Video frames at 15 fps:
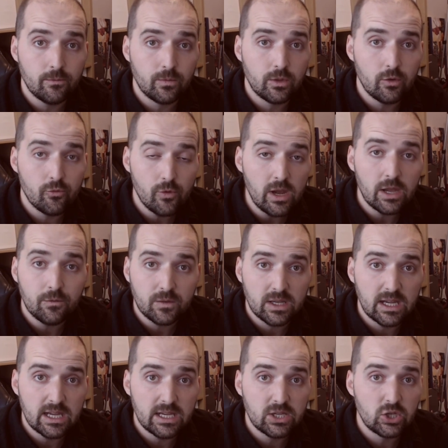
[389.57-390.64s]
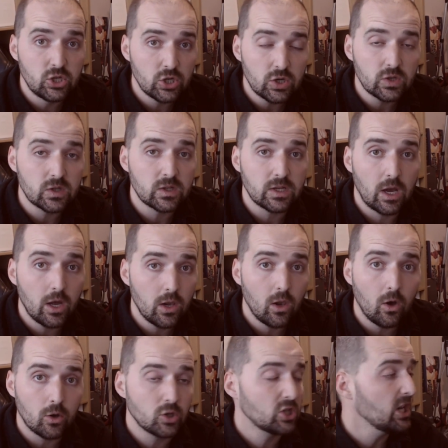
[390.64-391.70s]
Rift is just a
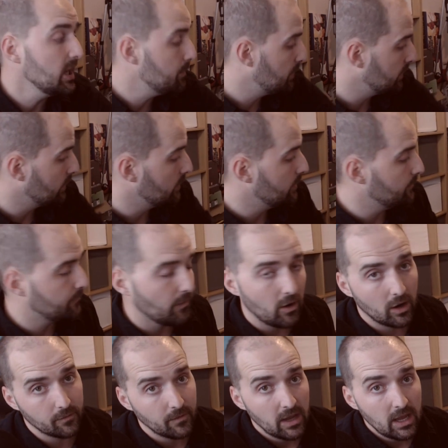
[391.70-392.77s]
lot cheaper than the Vive.